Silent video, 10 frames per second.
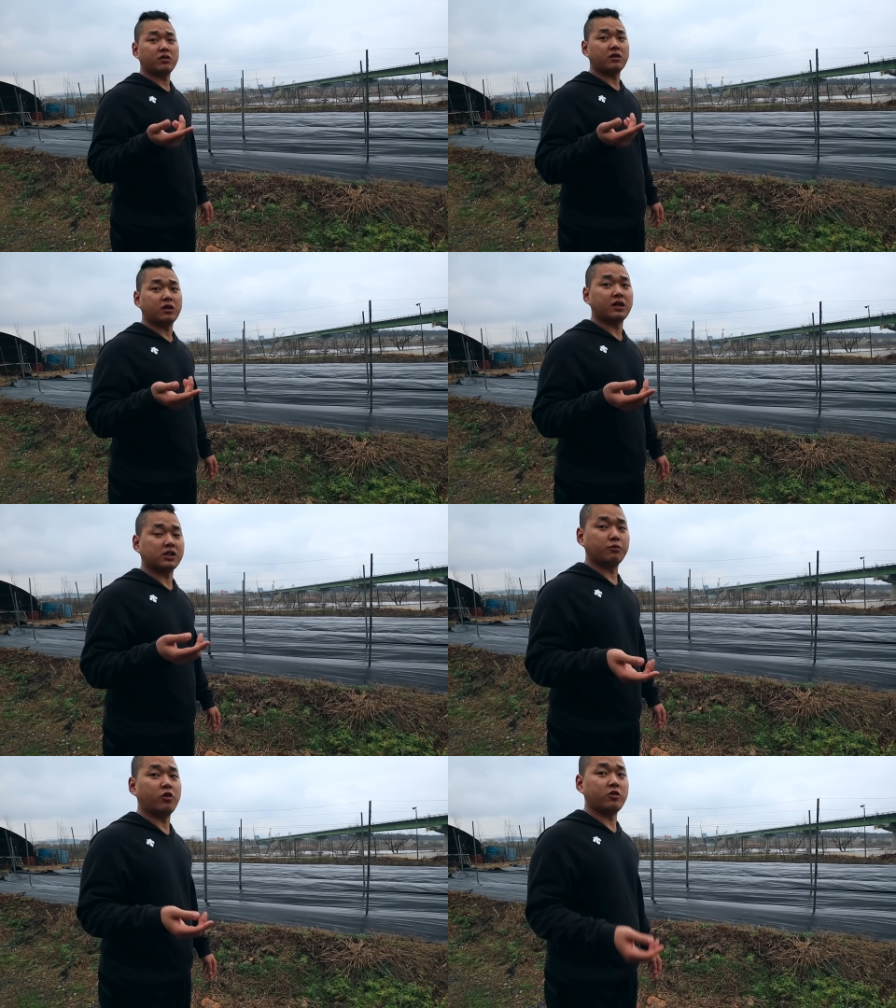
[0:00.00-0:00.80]
Yeah, yeah, yeah. yeah
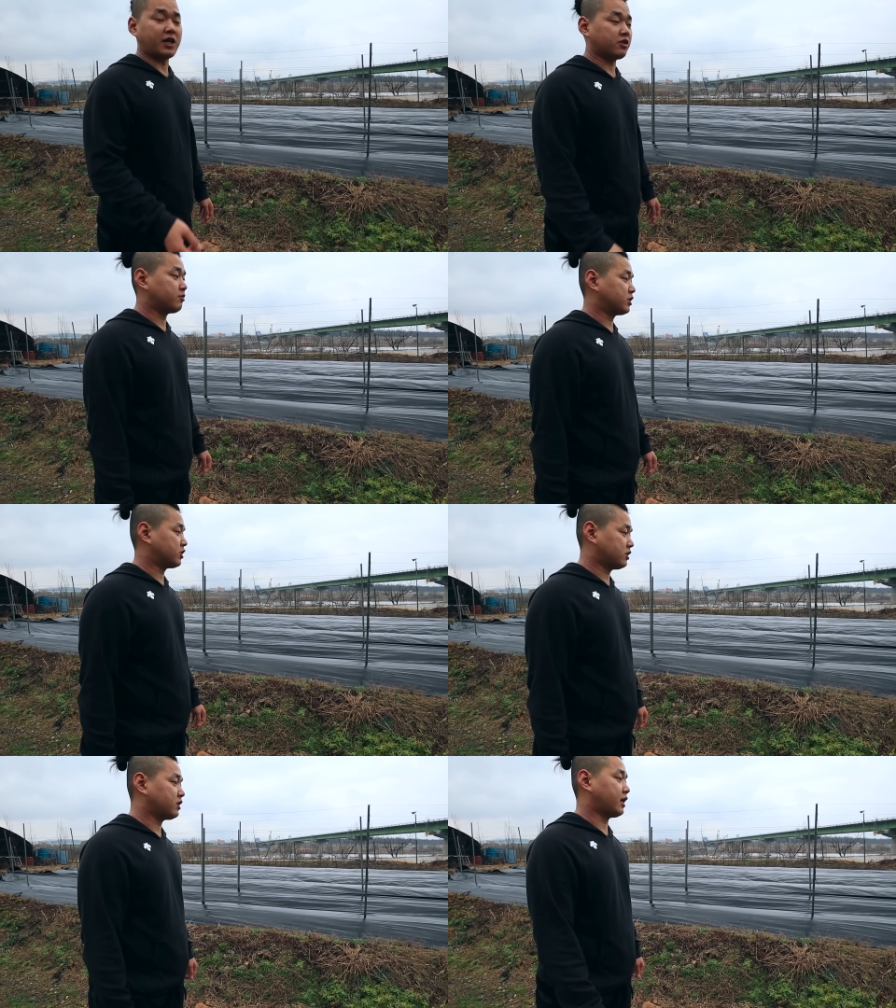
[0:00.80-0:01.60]
small, small lighter
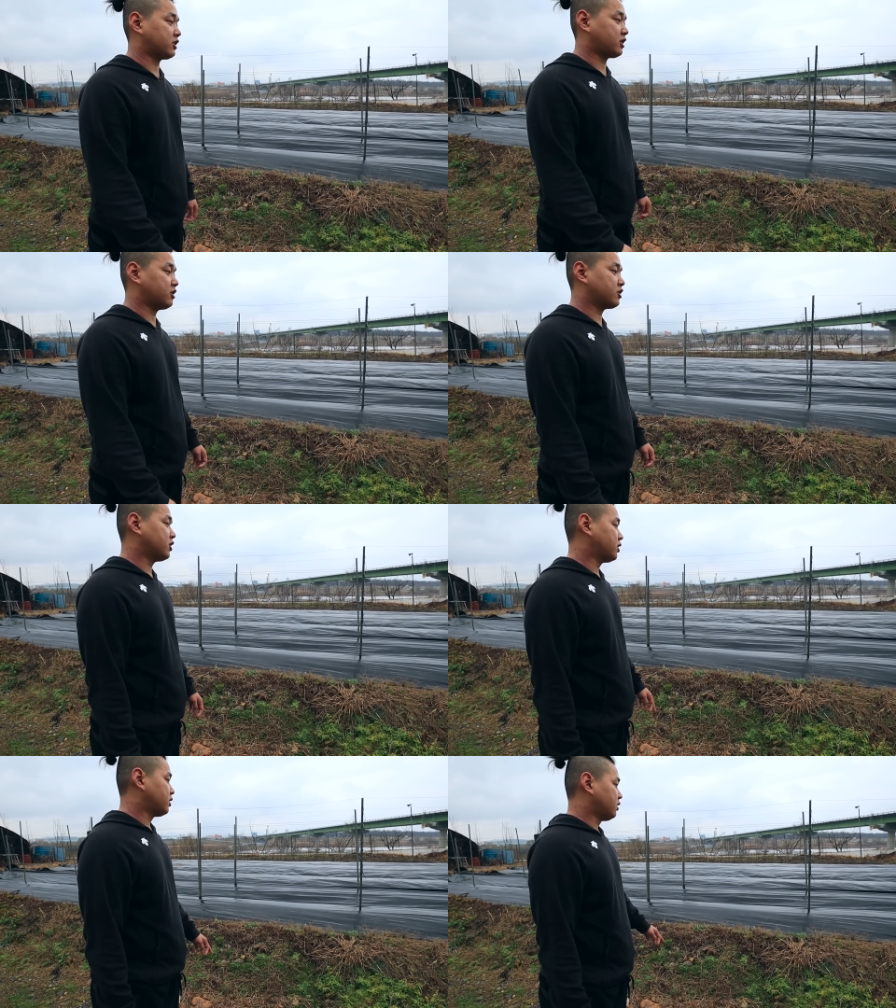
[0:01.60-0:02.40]
tiller. machine. Yeah, tiller
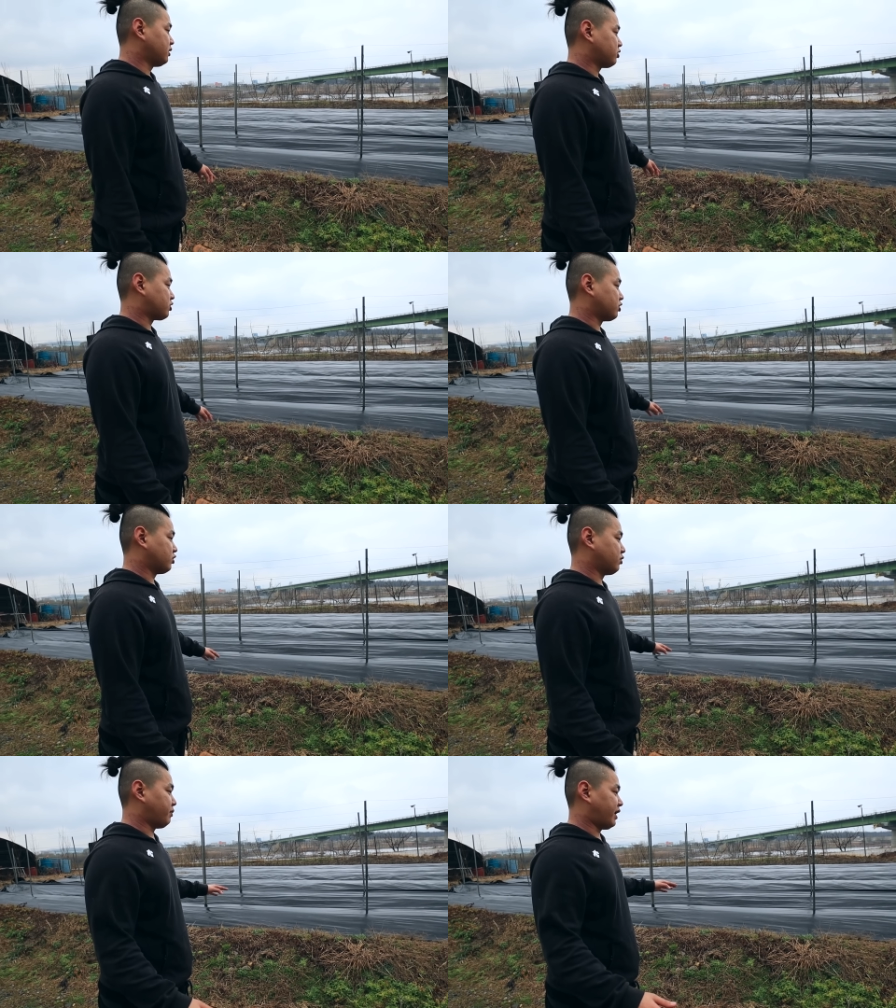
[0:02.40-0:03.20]

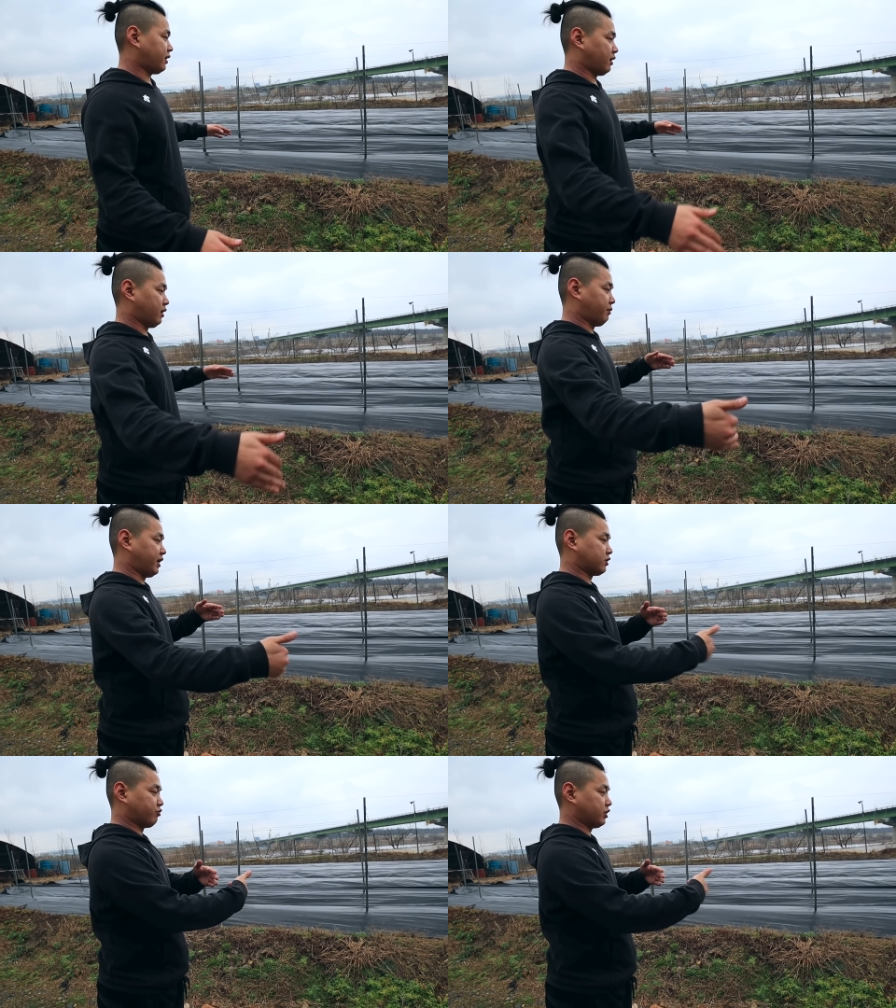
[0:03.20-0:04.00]
to make uh,
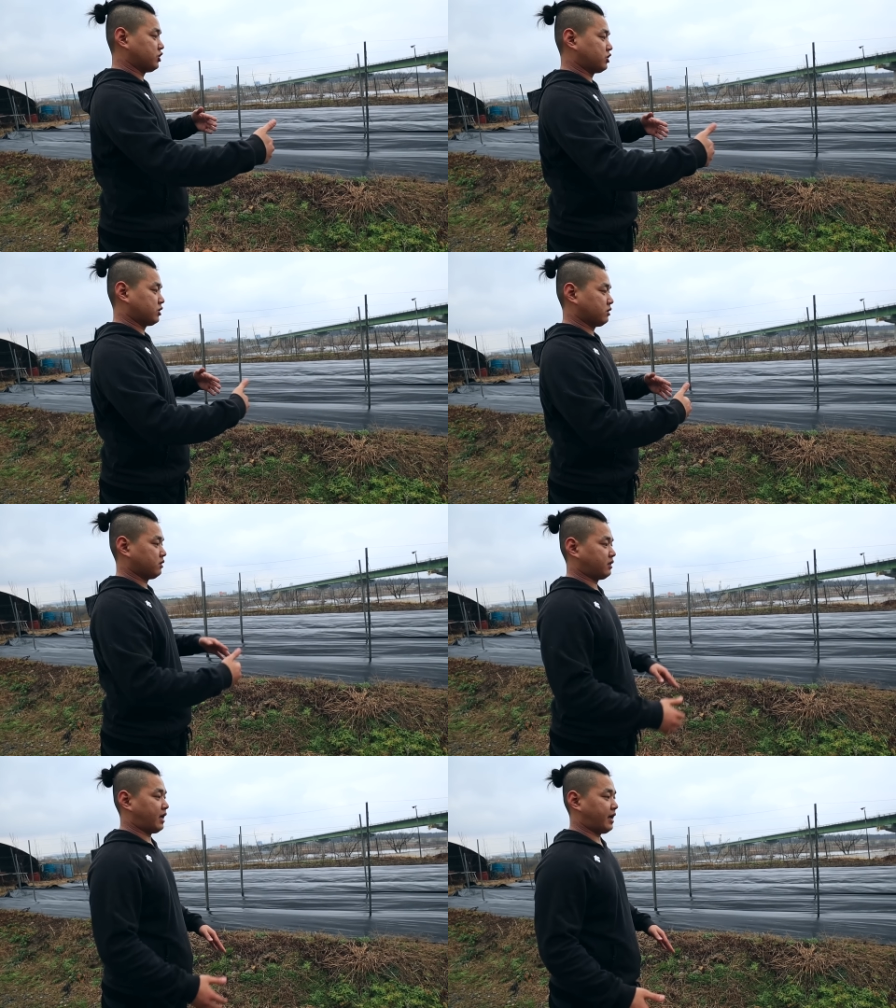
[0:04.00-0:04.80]
make the ridge.
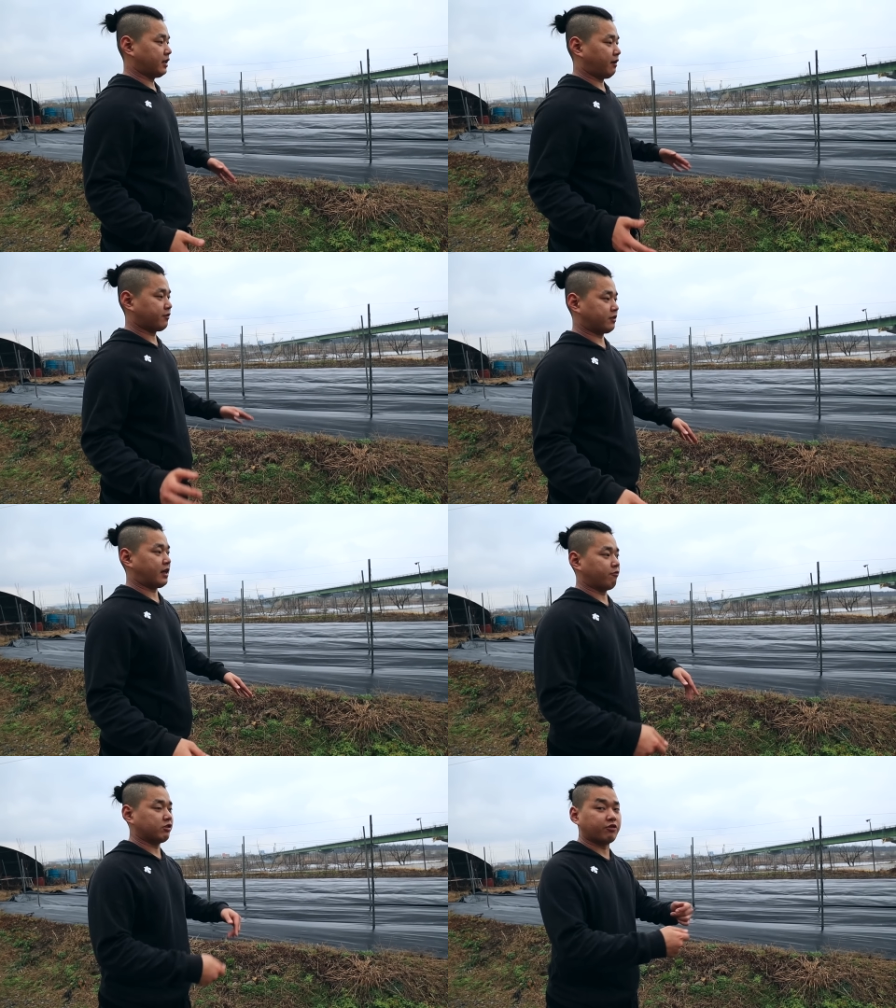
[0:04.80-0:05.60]
Right. Then after
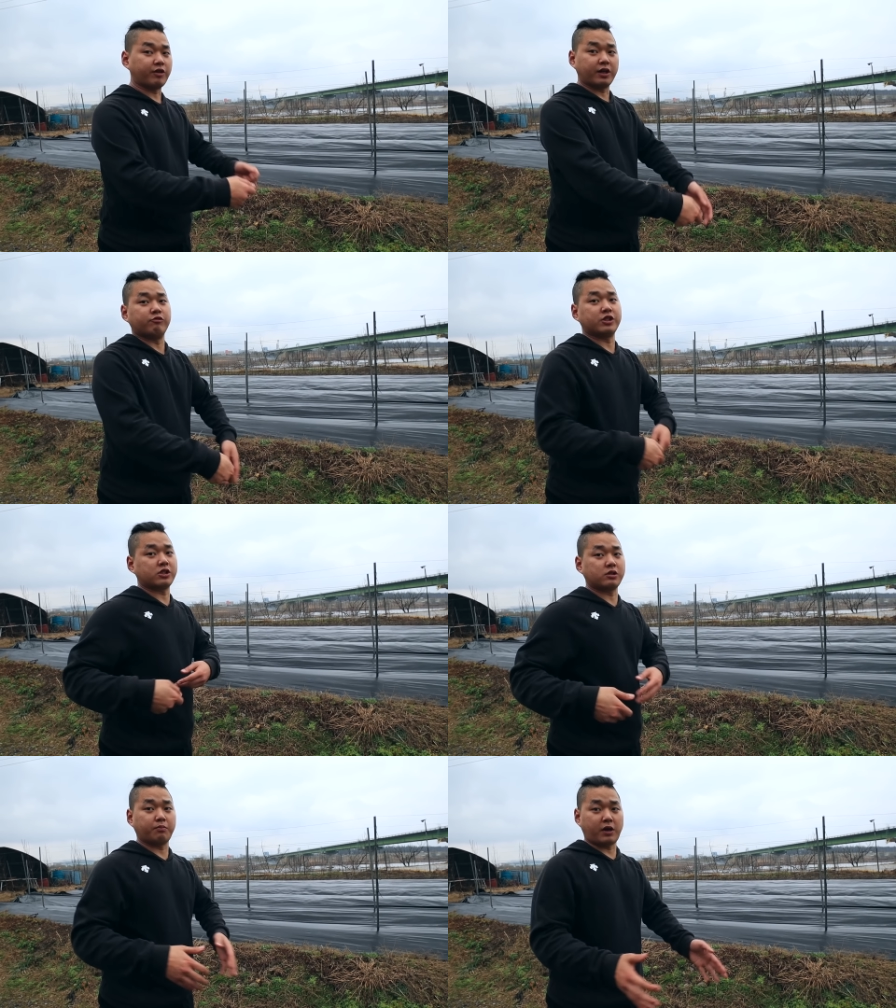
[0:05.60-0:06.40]
that, with the rake, we and
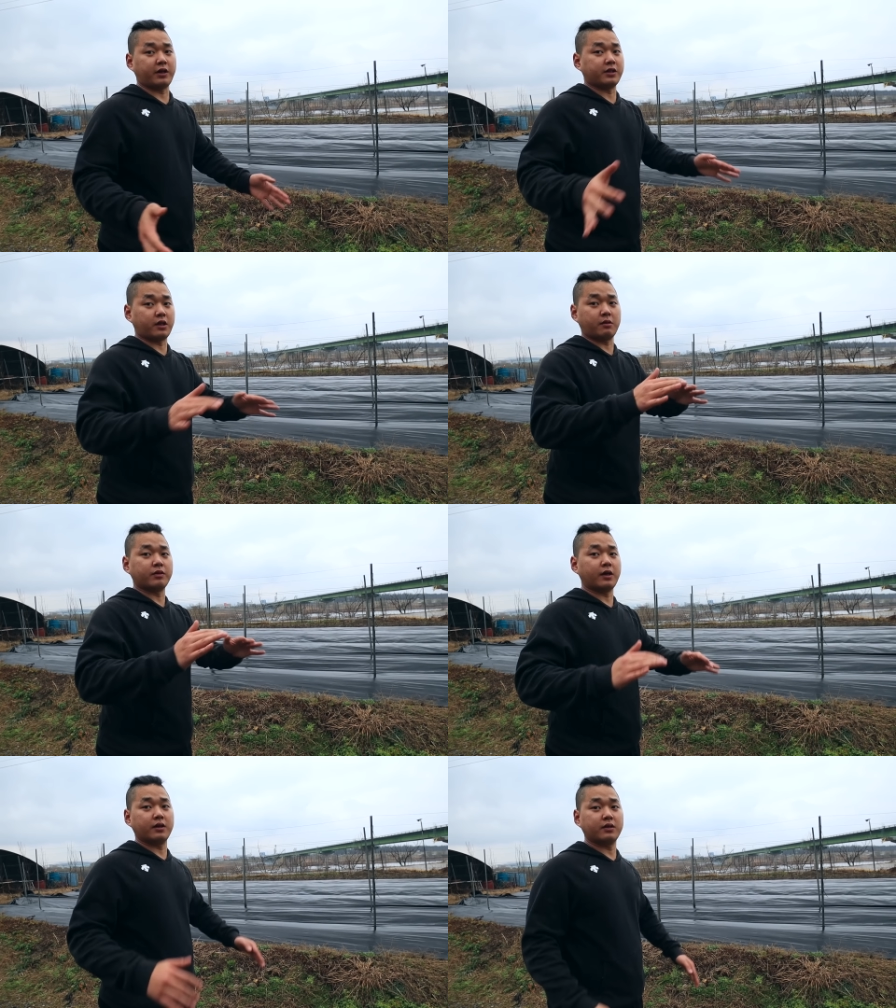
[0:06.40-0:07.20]
just no it up, yeah,